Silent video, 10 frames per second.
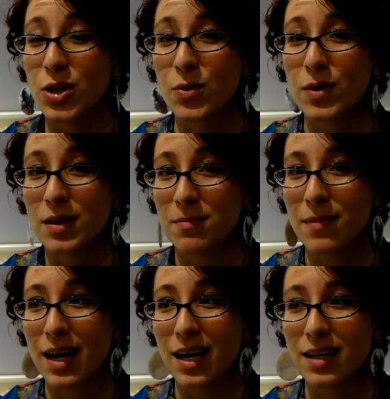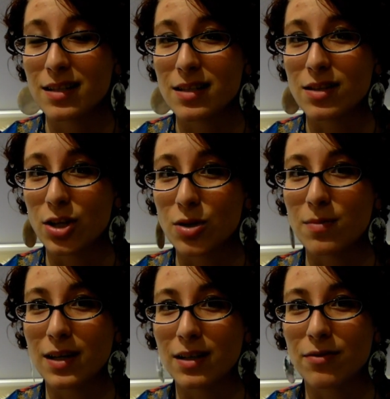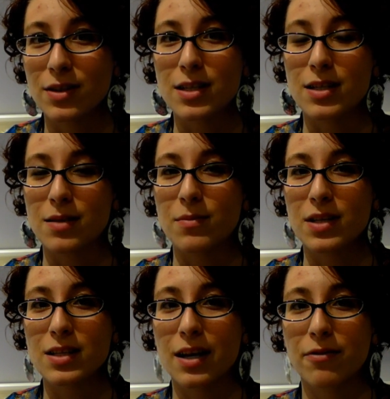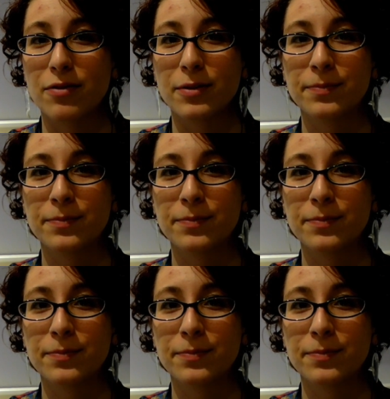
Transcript: you can make such a big difference in somebody's life.